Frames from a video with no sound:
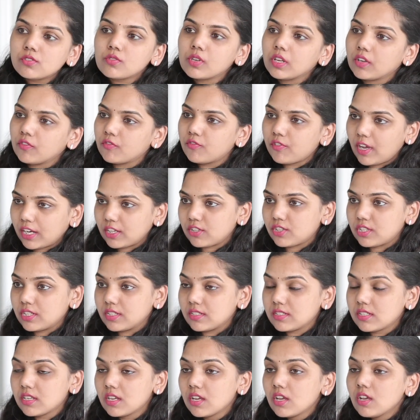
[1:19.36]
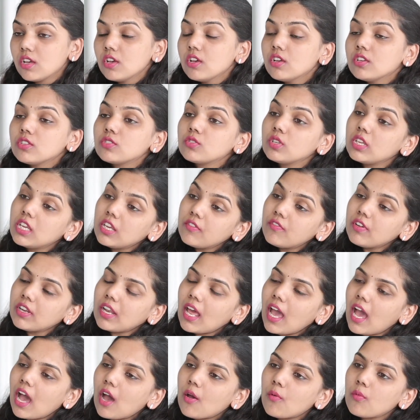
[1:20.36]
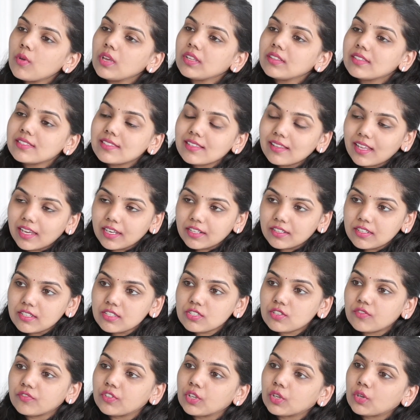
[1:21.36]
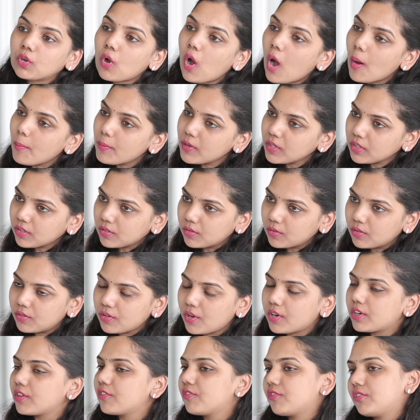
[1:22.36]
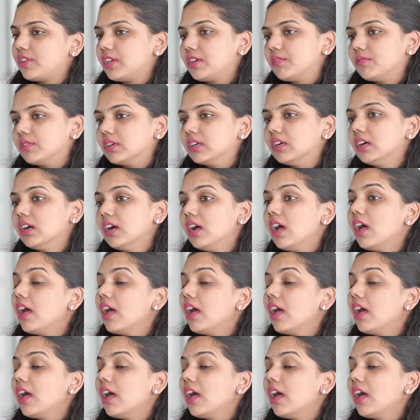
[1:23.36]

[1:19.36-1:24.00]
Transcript: to infections. So even having the slightest of the common cold or a fever